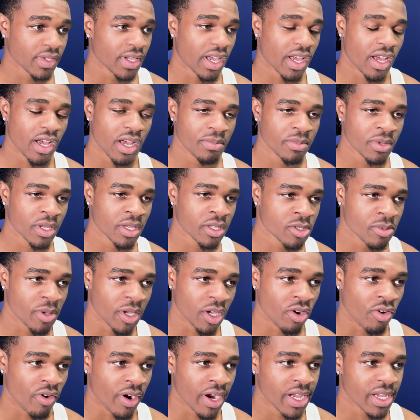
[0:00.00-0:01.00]
I mean, it's been
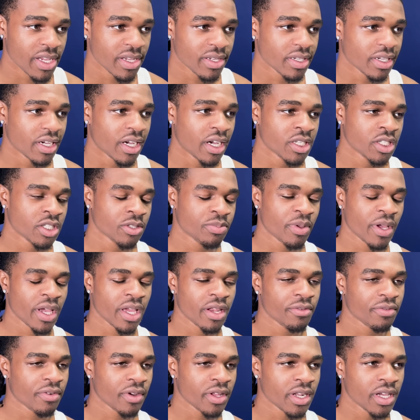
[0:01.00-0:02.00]
great. Just playing
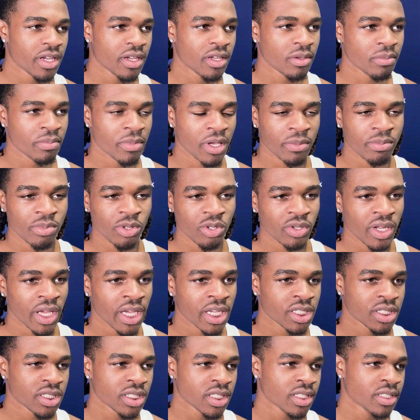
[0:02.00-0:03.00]
in front of Big Blue
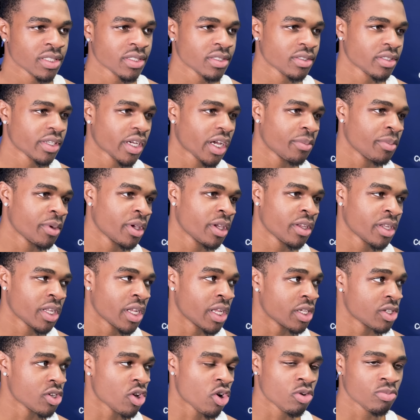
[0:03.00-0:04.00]
Nation. I mean,
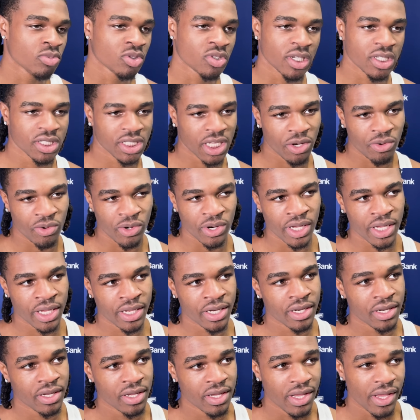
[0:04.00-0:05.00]
this home stretch that we're in
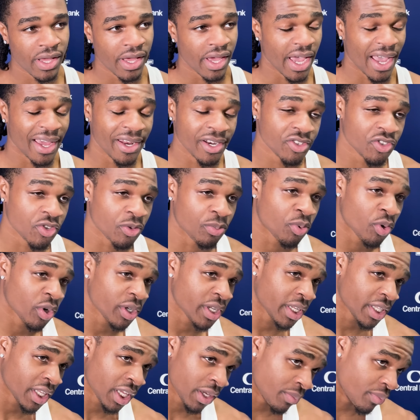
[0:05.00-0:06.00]
and the support
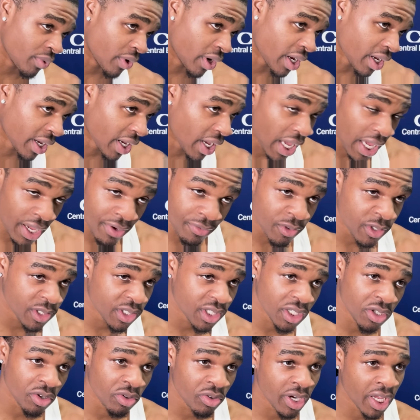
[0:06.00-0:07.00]
that they bring every
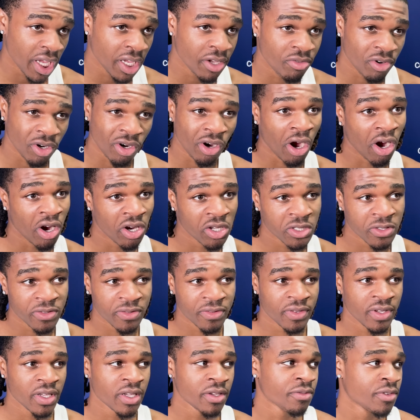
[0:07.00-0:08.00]
single night, regardless
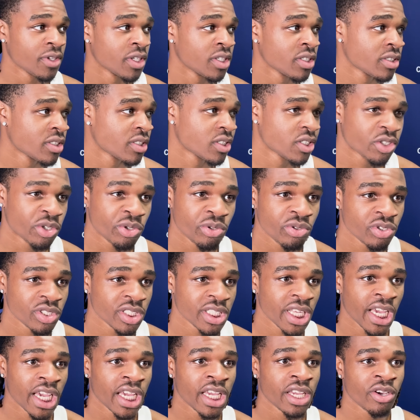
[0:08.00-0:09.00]
if it's
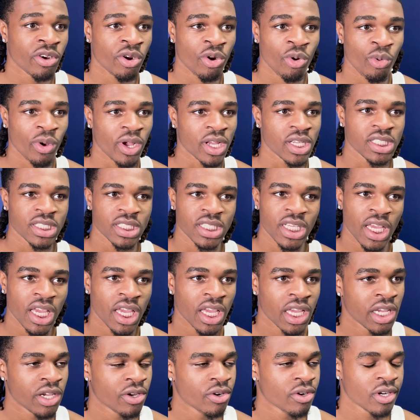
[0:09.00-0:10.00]
Tuesday or
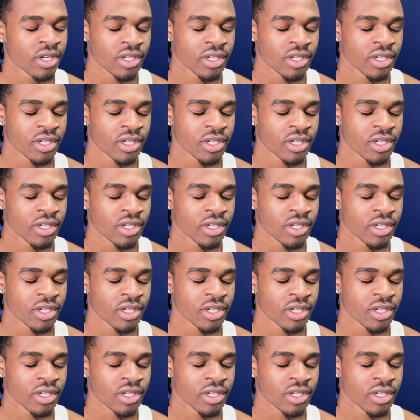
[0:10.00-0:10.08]
Wednesday.